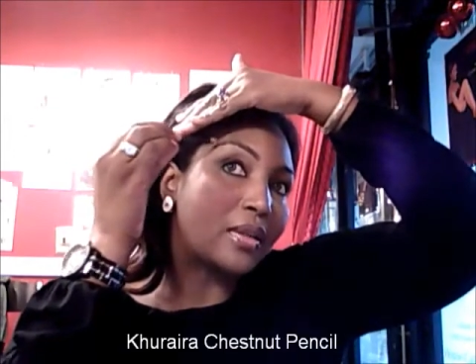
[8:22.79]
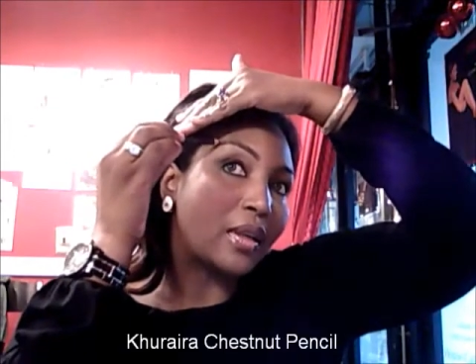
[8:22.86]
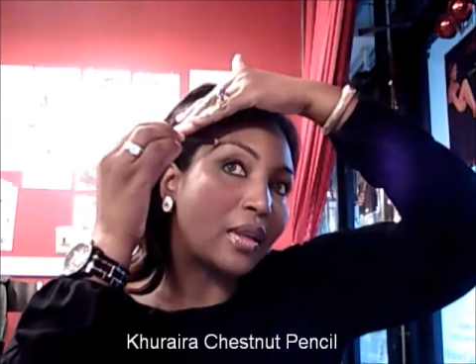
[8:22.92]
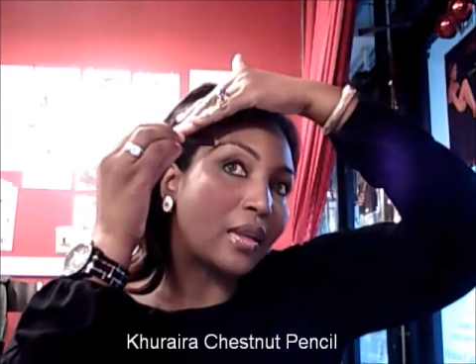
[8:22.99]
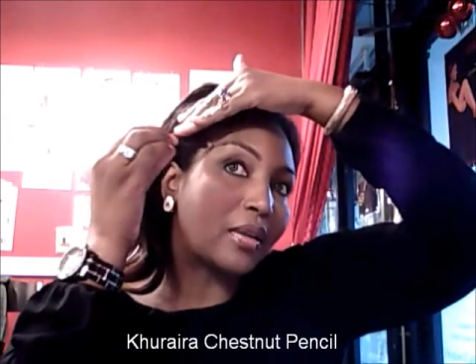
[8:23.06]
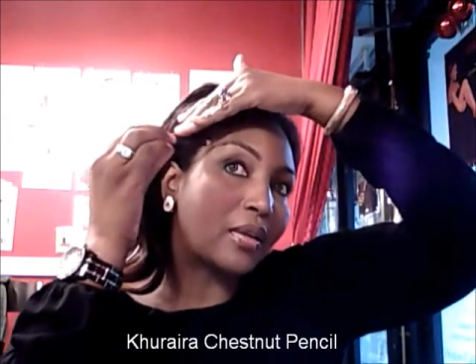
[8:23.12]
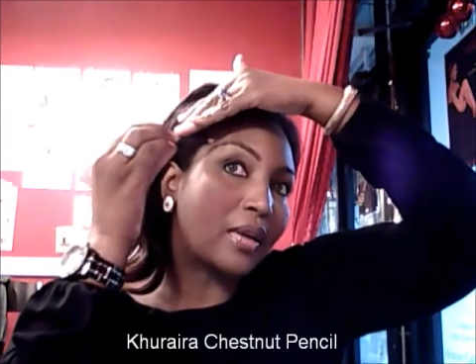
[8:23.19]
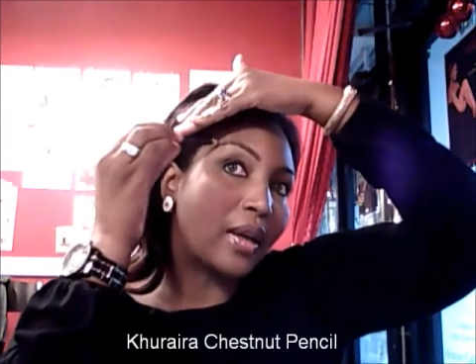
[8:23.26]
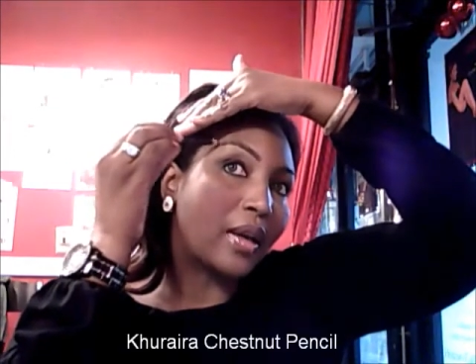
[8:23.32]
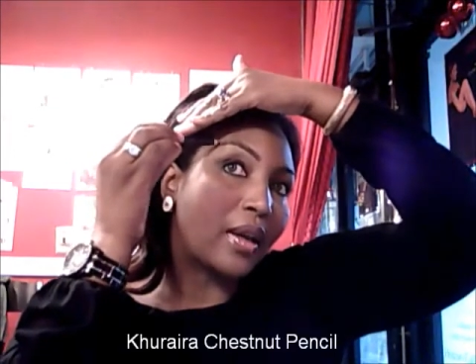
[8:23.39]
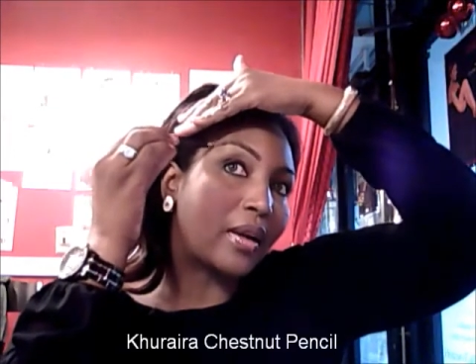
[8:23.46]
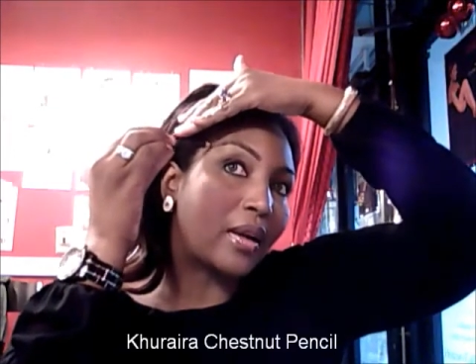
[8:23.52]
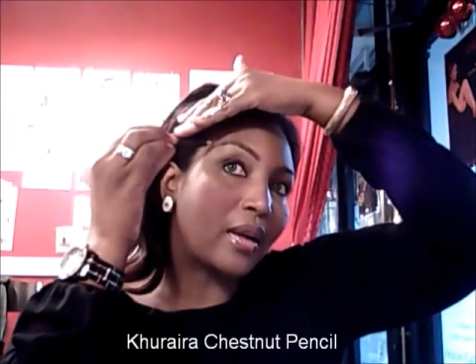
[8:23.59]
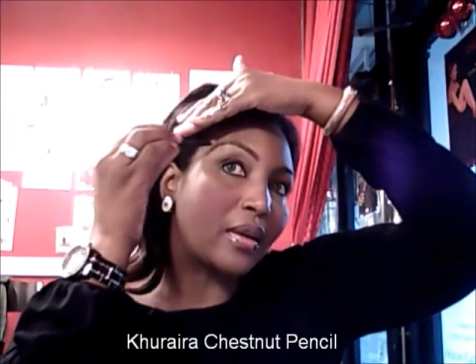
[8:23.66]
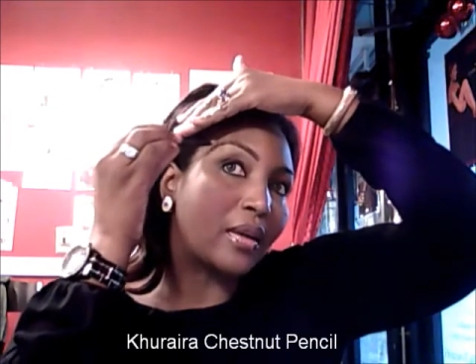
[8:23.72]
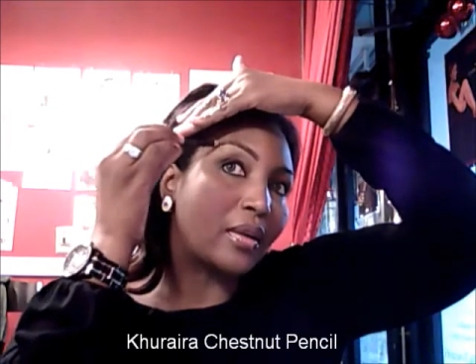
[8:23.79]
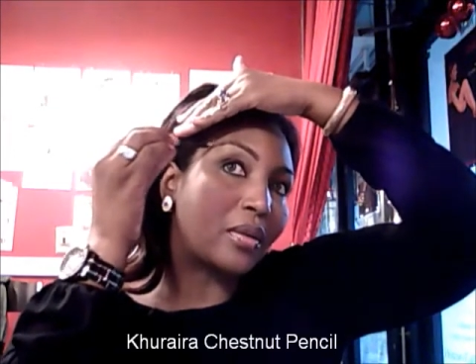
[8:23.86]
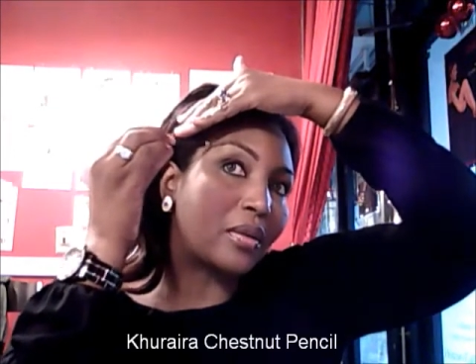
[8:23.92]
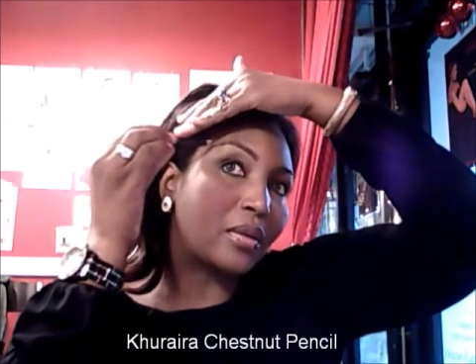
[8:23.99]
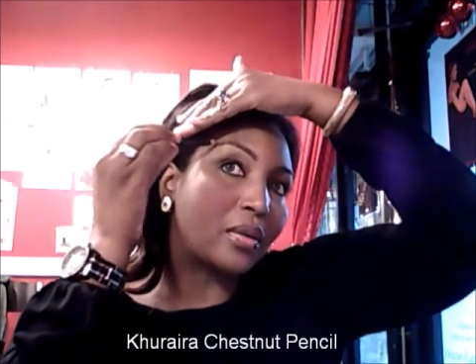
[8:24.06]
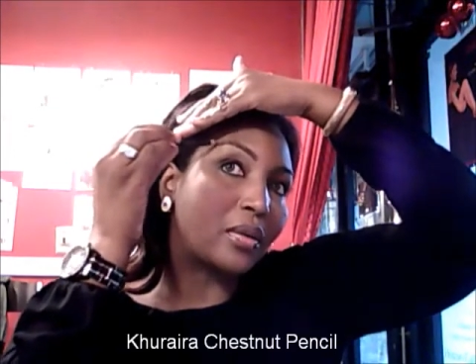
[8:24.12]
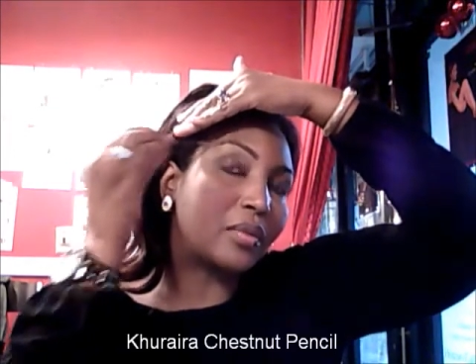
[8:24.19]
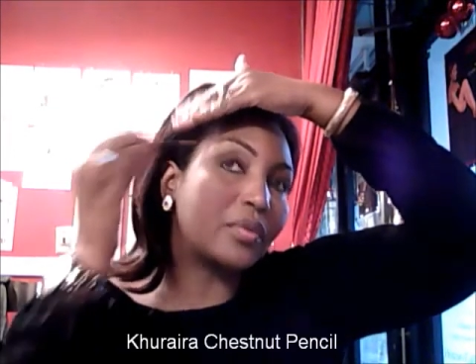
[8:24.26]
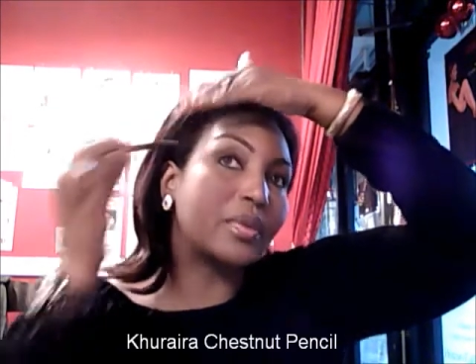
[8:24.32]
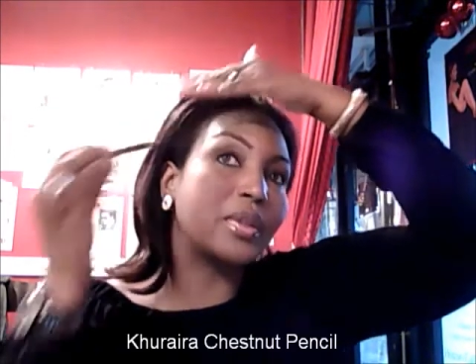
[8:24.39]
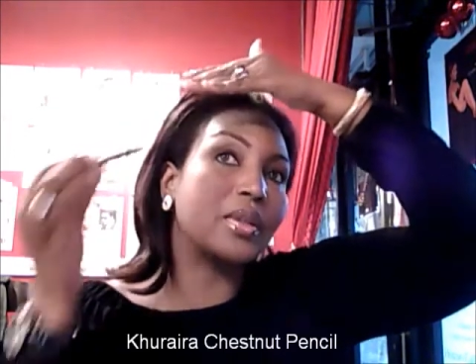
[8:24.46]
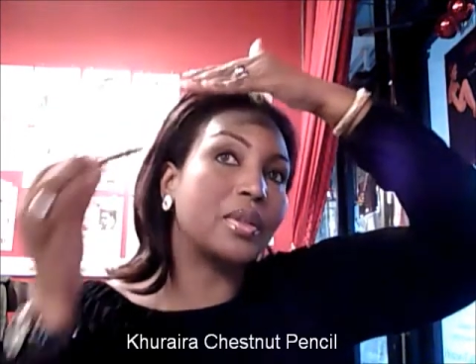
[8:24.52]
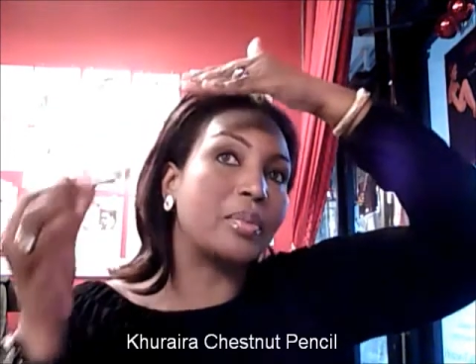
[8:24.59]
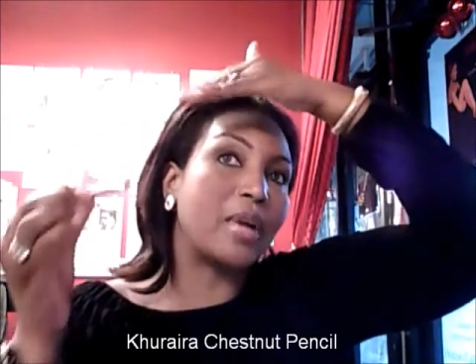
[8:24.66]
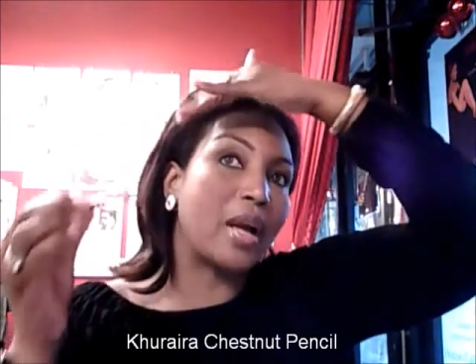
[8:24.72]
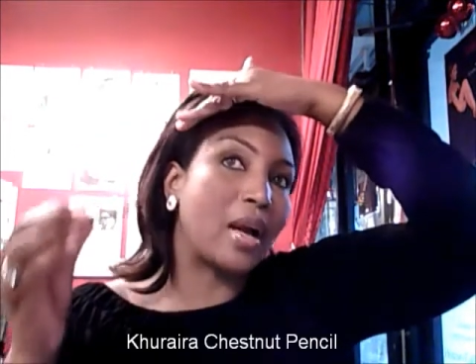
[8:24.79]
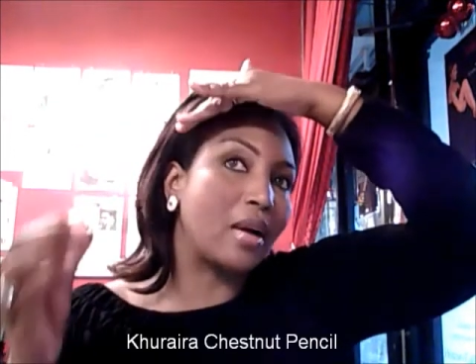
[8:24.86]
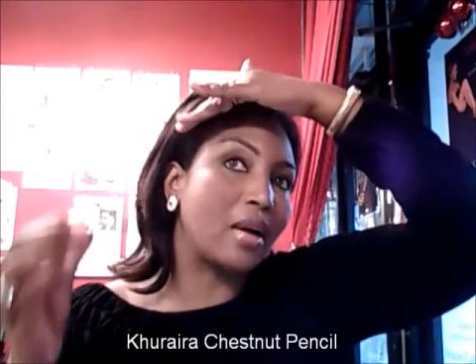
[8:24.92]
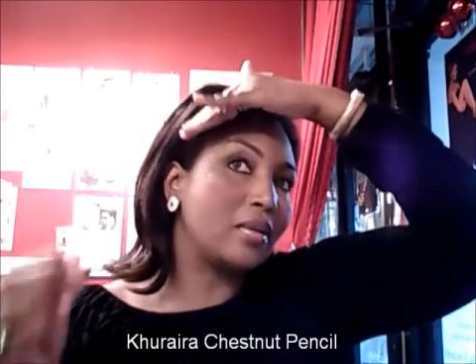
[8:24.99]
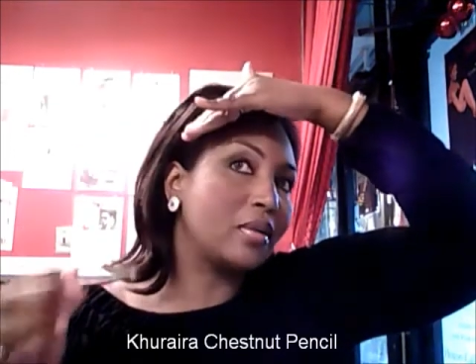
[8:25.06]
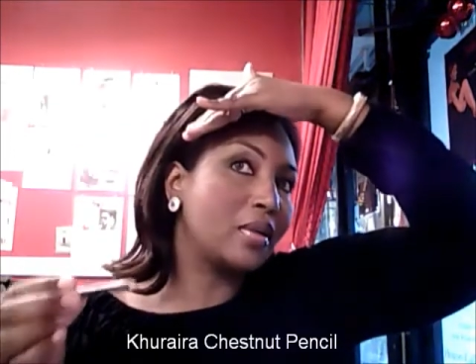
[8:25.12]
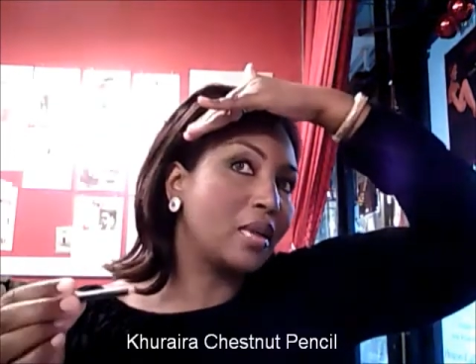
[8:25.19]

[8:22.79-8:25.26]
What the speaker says: Take your hand and go over your brow